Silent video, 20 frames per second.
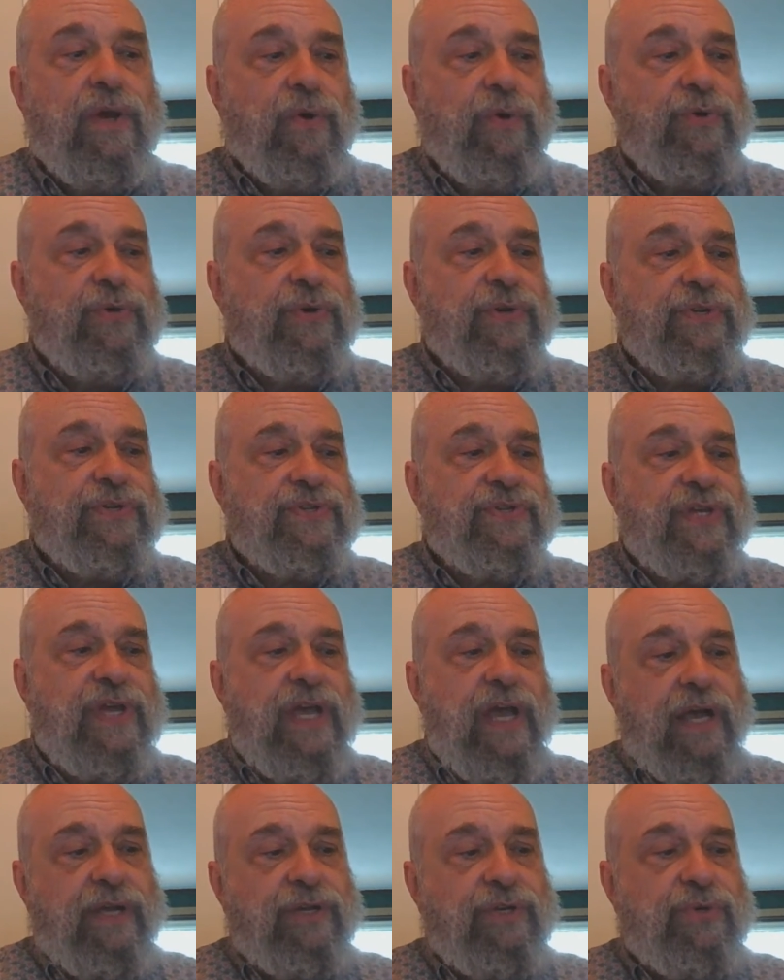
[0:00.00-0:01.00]
or you can say
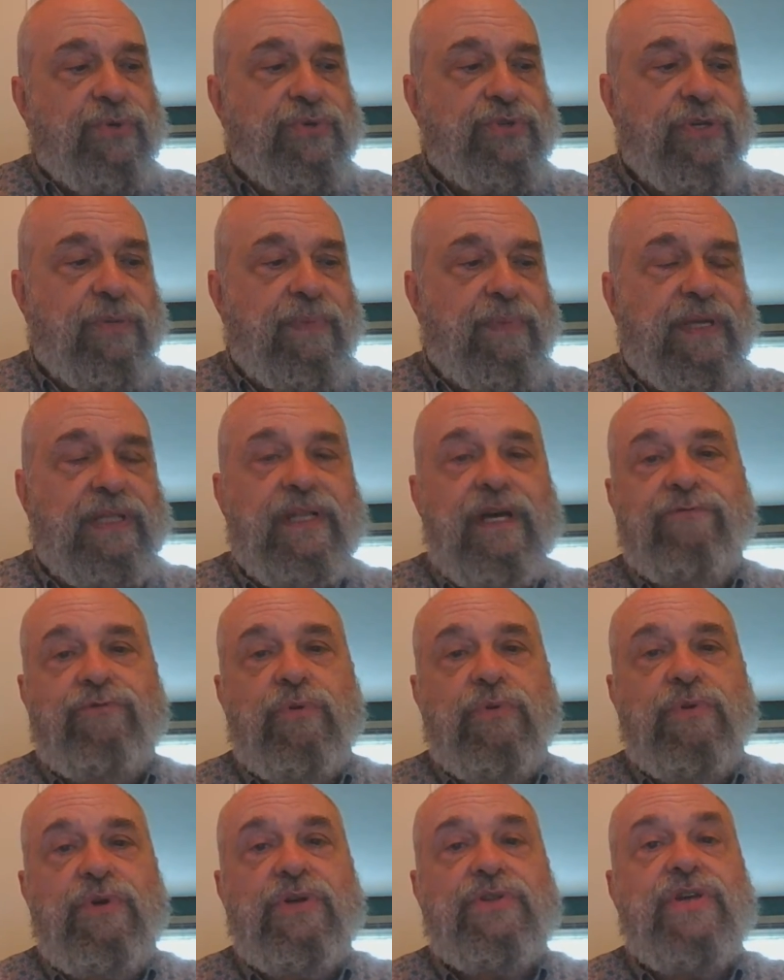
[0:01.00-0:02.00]
I used to be loved,
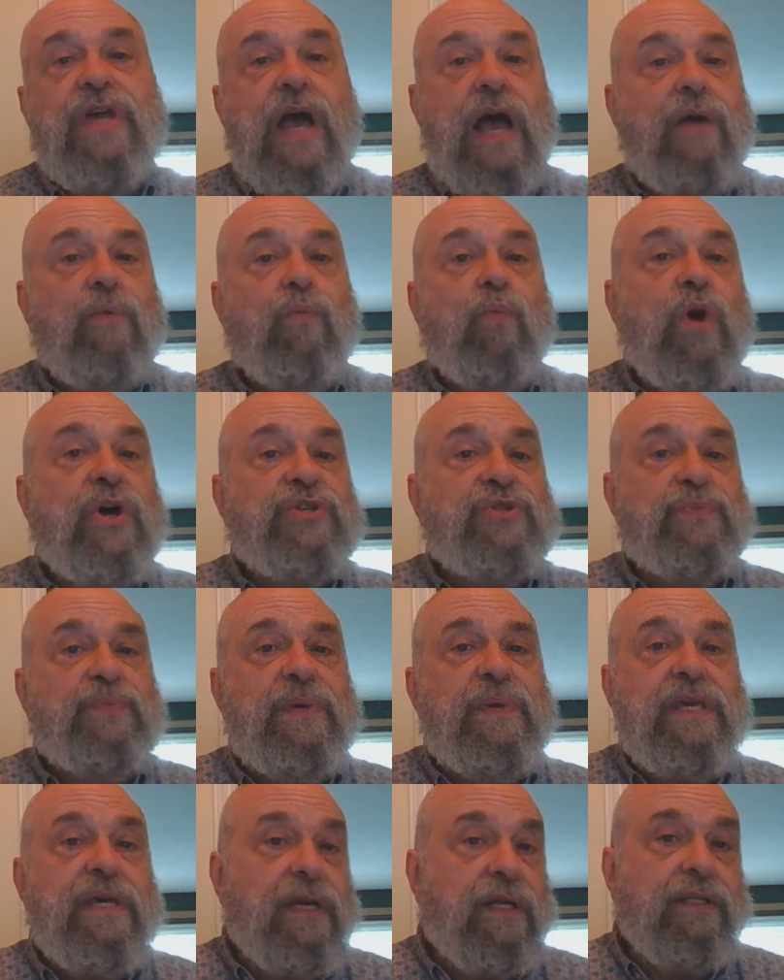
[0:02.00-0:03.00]
or you can say I was
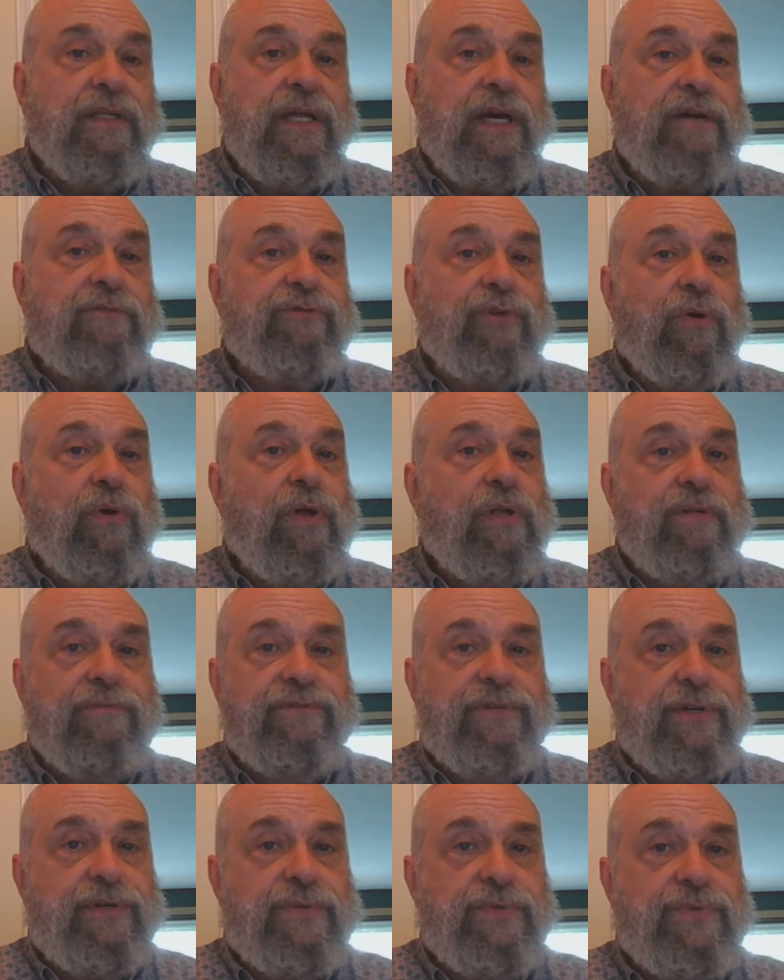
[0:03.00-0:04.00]
being loved. All
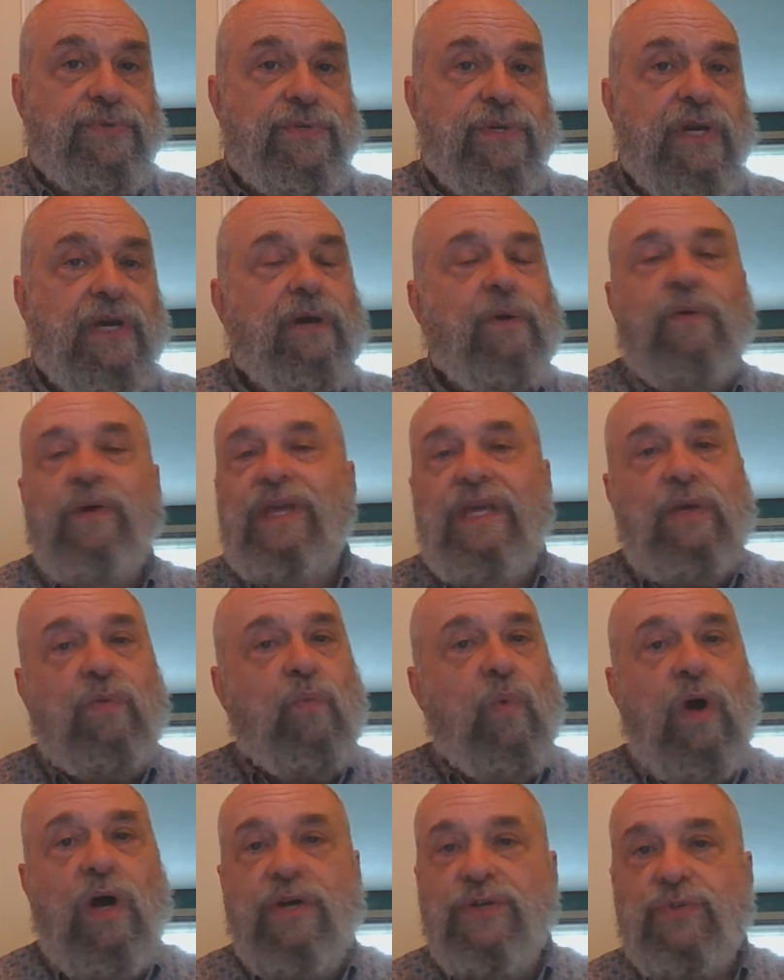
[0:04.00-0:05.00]
of those, or he
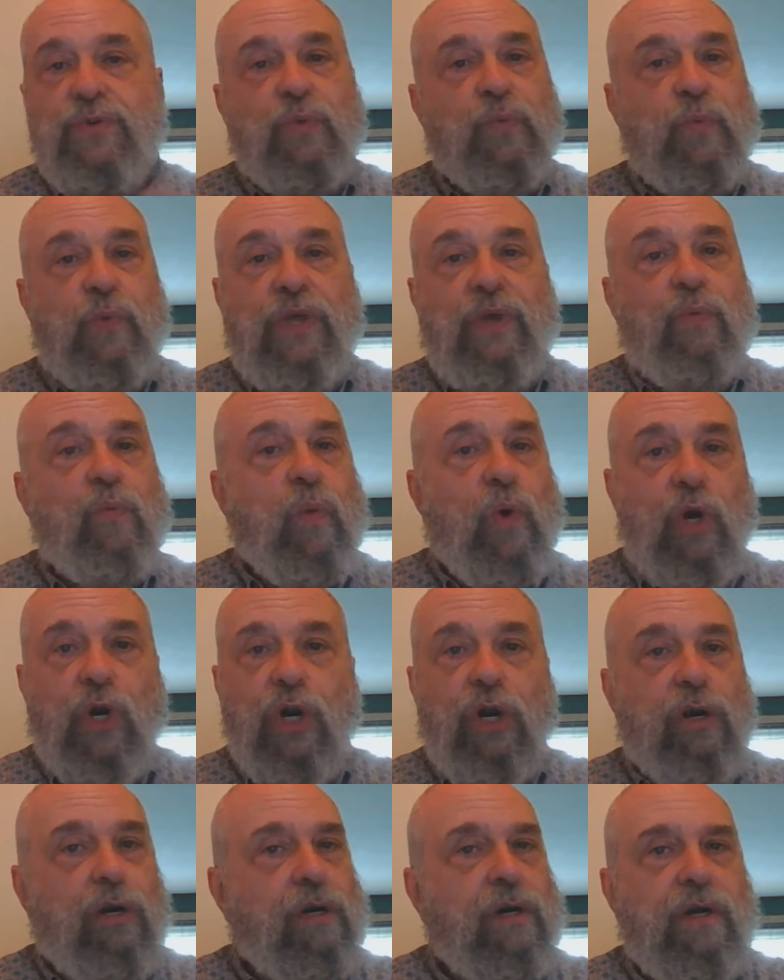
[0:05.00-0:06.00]
was, or we
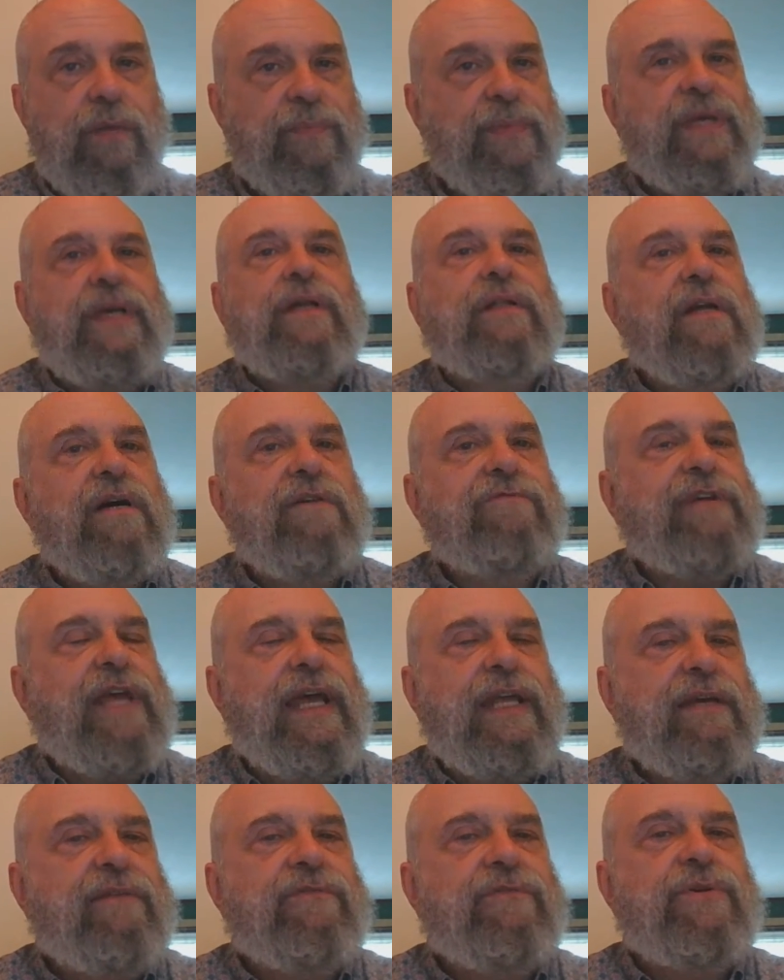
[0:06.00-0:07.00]
were being loved,
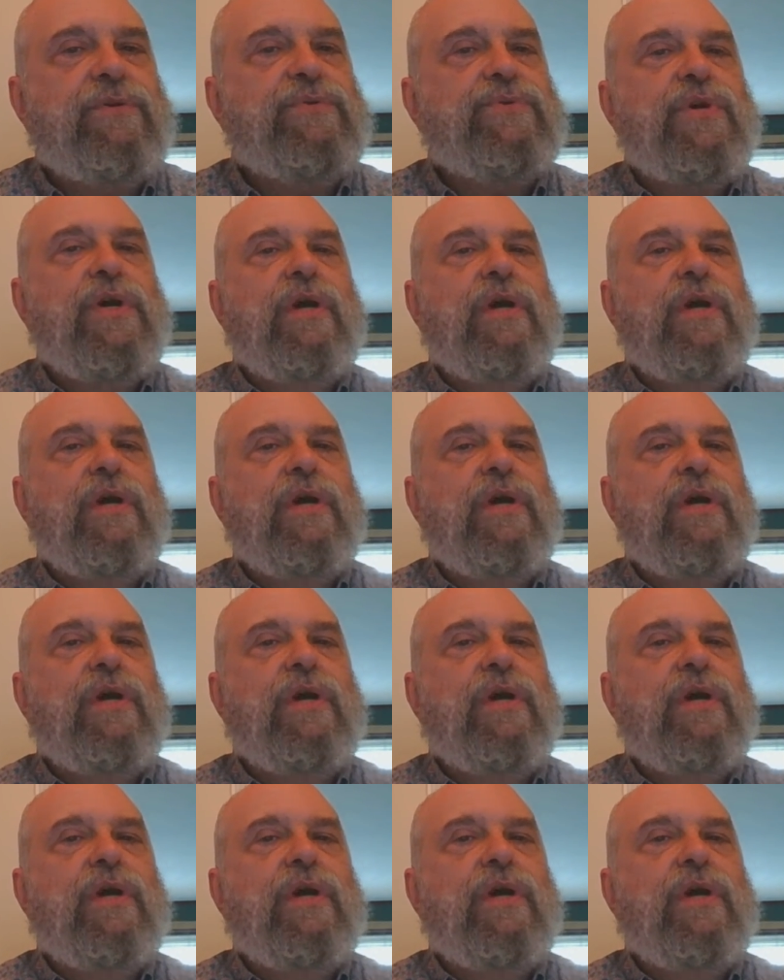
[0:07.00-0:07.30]
any of those